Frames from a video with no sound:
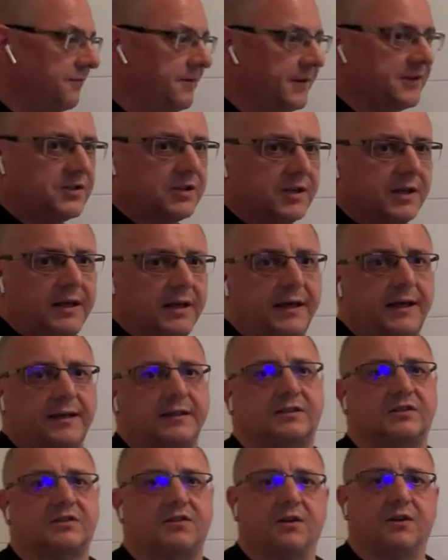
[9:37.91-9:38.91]
which
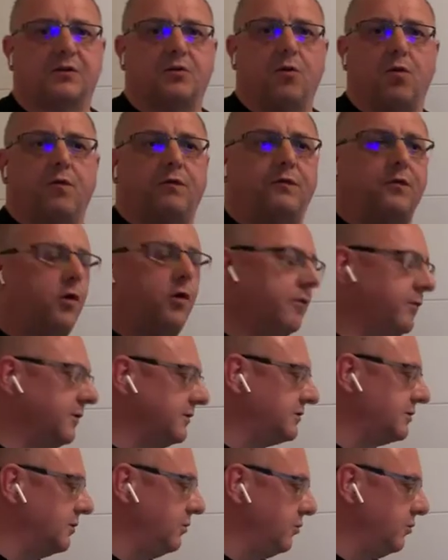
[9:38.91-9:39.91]
is the go
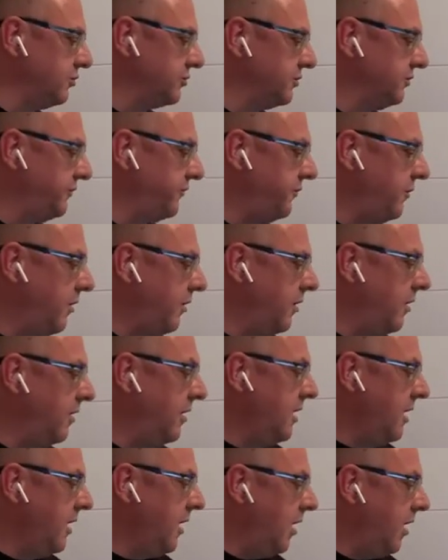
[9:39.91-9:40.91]
forward solution
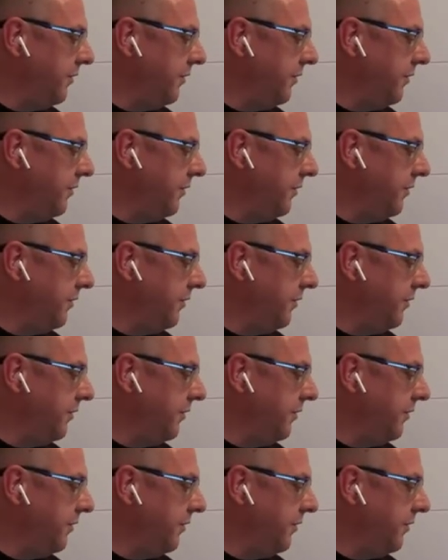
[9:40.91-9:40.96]
for